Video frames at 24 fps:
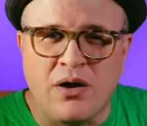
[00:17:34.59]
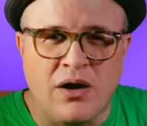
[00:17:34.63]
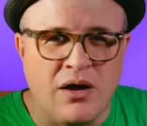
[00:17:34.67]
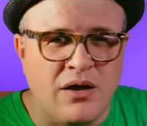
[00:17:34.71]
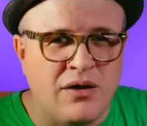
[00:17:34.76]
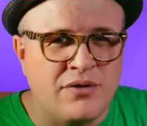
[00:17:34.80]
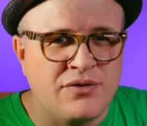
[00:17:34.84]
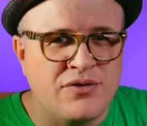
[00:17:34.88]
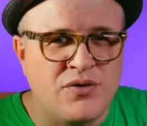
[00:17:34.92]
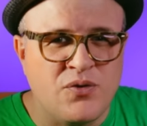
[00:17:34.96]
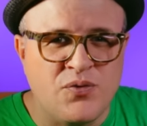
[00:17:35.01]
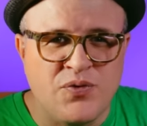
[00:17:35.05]

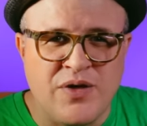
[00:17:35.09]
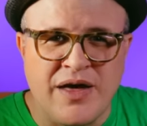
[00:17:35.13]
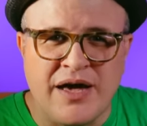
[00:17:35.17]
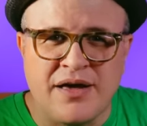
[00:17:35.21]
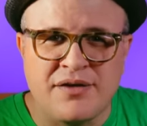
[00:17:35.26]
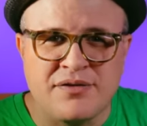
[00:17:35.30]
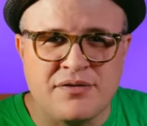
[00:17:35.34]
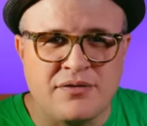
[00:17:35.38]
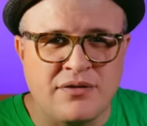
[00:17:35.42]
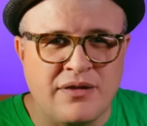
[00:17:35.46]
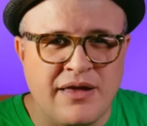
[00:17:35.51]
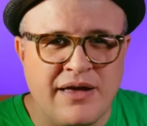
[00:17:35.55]
all in two
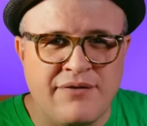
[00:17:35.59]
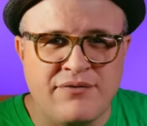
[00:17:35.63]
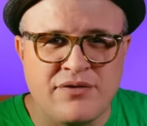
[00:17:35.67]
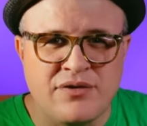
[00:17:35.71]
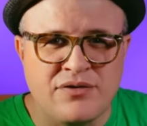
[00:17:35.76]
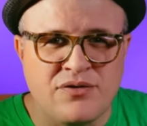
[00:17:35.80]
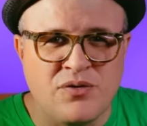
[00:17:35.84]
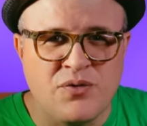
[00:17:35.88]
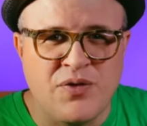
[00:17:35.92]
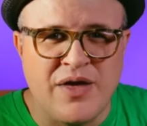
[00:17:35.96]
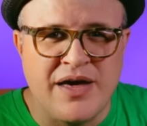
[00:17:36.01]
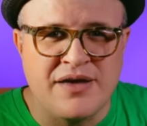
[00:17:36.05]
thousand eleven
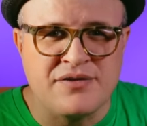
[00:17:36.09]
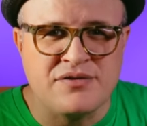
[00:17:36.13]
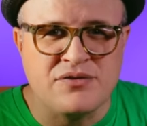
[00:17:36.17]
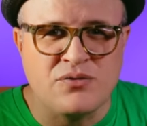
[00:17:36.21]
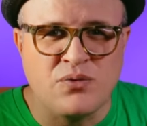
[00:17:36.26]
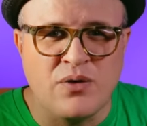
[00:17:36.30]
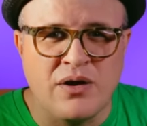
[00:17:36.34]
and two thousand